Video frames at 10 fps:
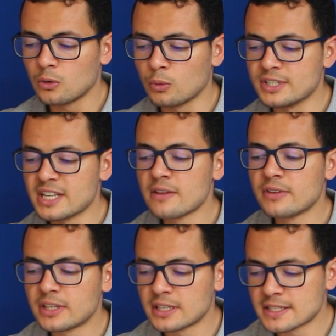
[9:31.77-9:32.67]
will save
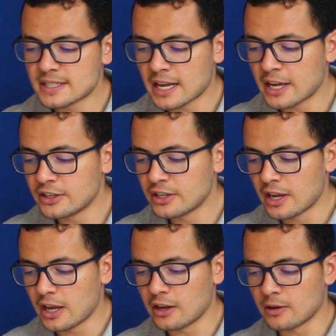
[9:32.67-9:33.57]
it inside
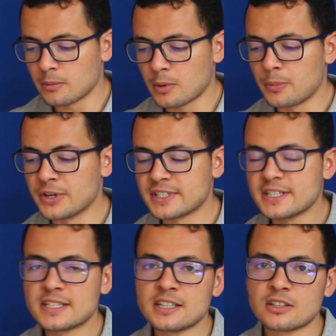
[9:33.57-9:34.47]
uh, a
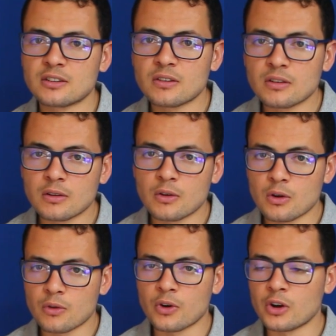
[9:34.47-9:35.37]
persistent
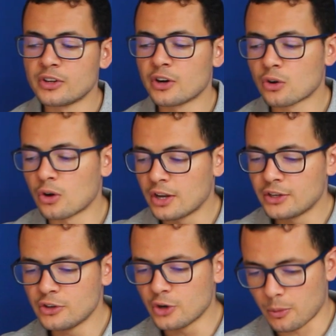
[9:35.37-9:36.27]
folder
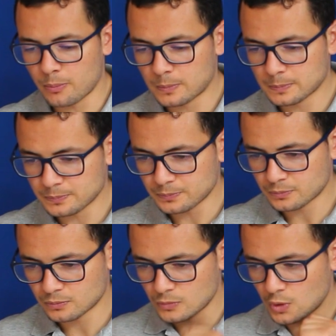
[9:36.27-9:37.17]
called drop.
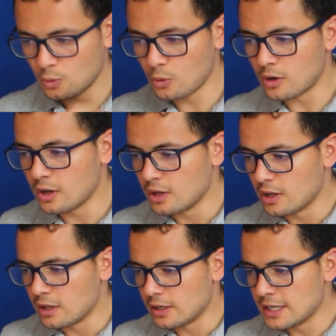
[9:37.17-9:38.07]
Cool.
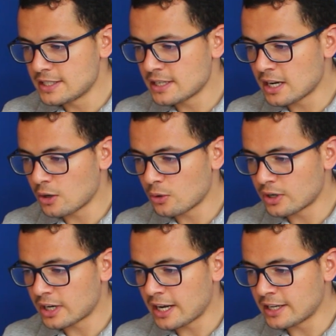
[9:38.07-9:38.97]
Let's now
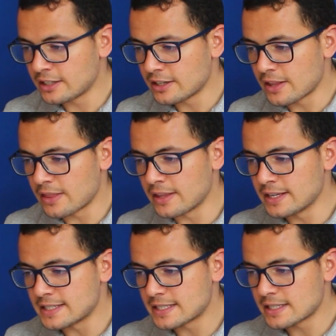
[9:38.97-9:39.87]
run
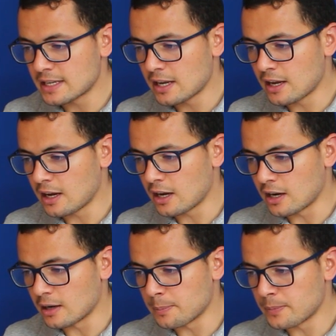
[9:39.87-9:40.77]
this
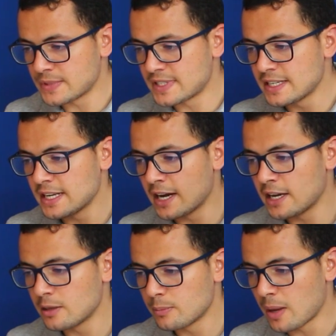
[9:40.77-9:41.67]
um,
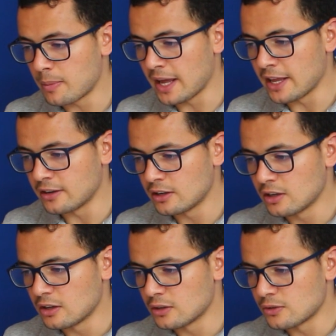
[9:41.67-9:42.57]
CI pipeline.
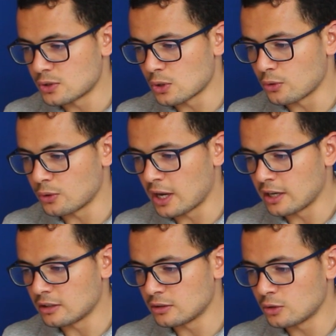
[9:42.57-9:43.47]
So I
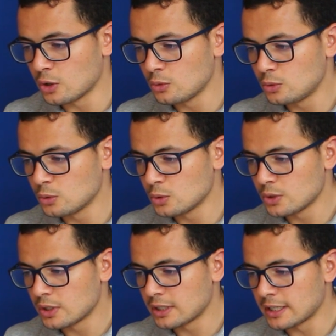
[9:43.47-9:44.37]
go
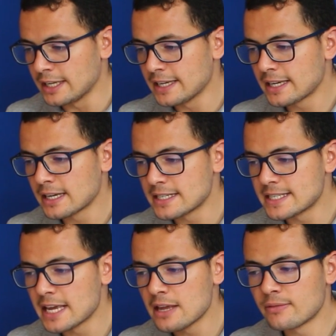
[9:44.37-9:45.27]
to click
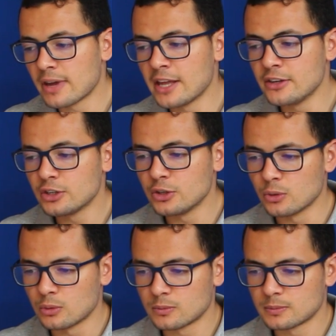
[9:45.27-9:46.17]
save and queue.